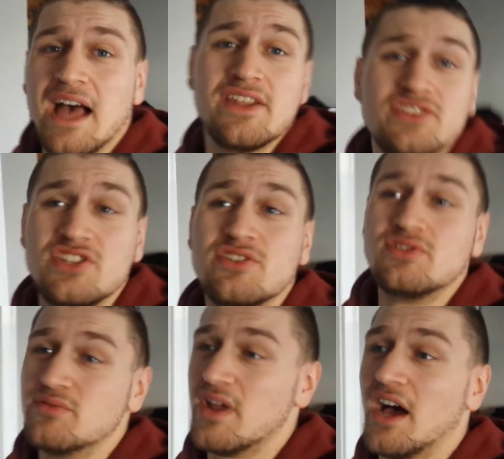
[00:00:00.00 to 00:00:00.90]
and
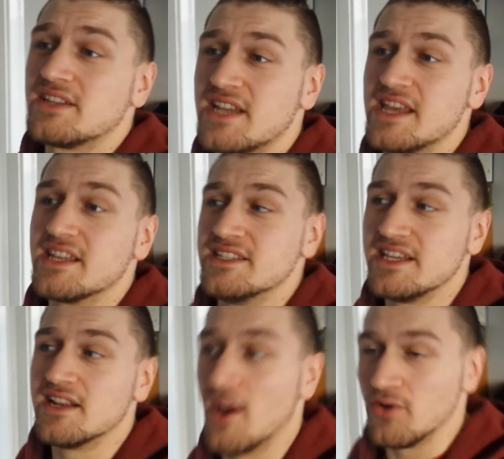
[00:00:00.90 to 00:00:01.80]
you do not take
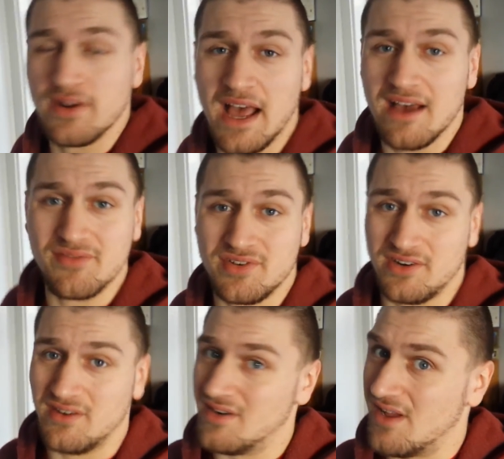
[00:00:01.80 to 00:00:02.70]
a deload
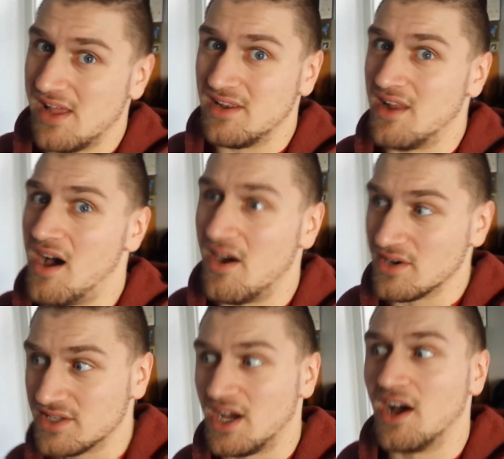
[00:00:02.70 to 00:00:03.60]
after a
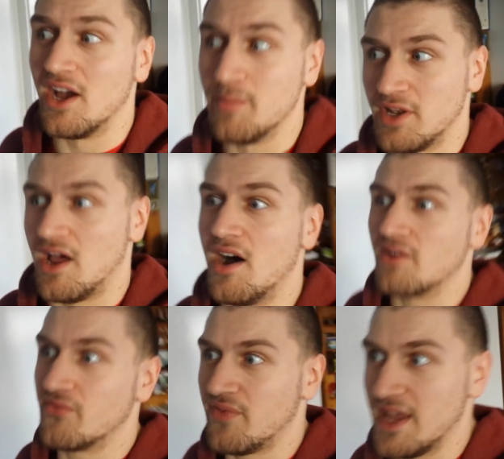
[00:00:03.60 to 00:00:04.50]
long time, a
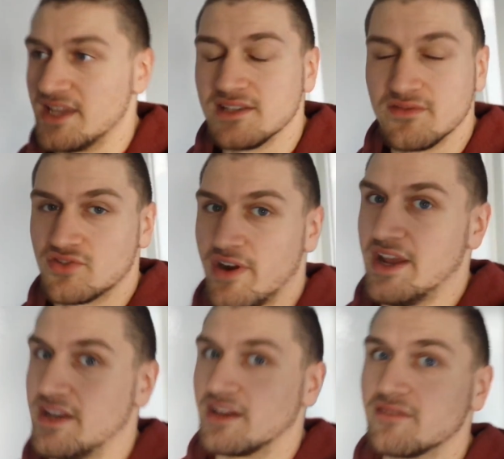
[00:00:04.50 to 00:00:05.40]
long phase of
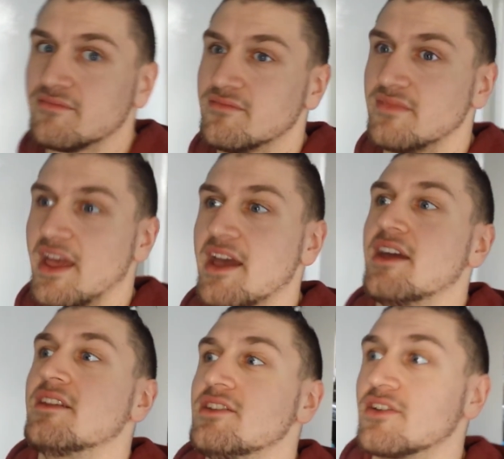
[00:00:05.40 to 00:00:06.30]
training,
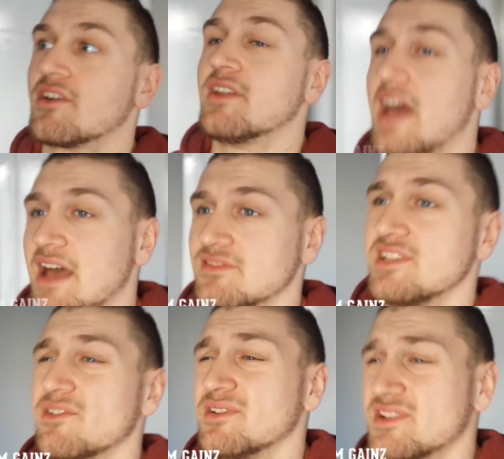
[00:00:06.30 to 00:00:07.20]
then you're going to
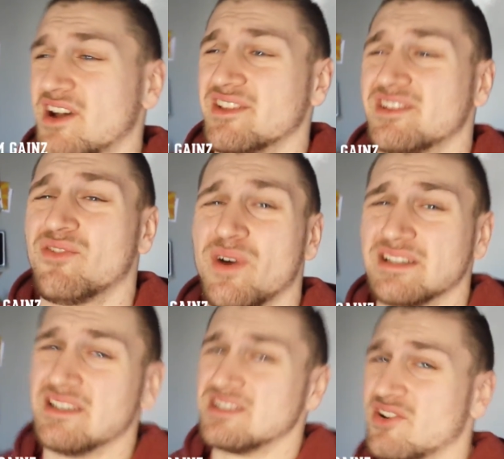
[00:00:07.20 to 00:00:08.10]
have serious
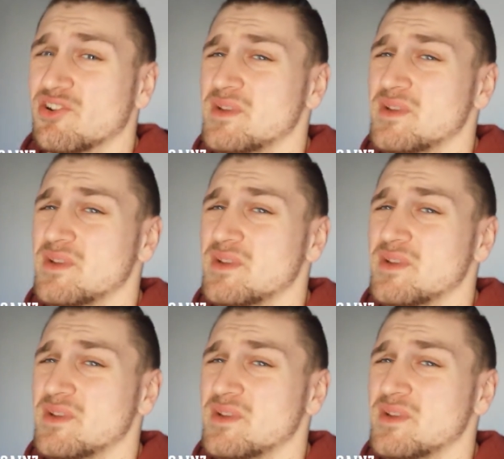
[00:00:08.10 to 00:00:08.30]
consequences.